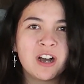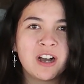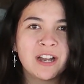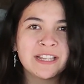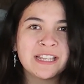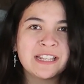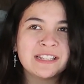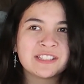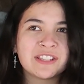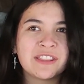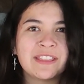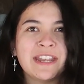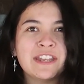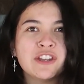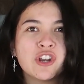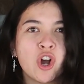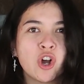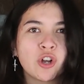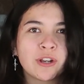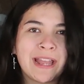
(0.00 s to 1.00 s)
ion to
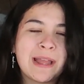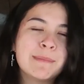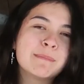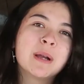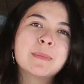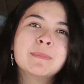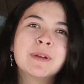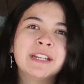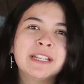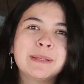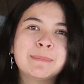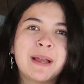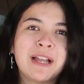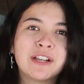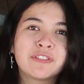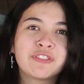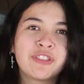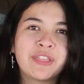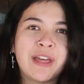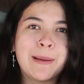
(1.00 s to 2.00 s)
then not get my money
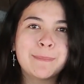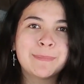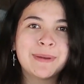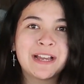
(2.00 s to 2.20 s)
back for that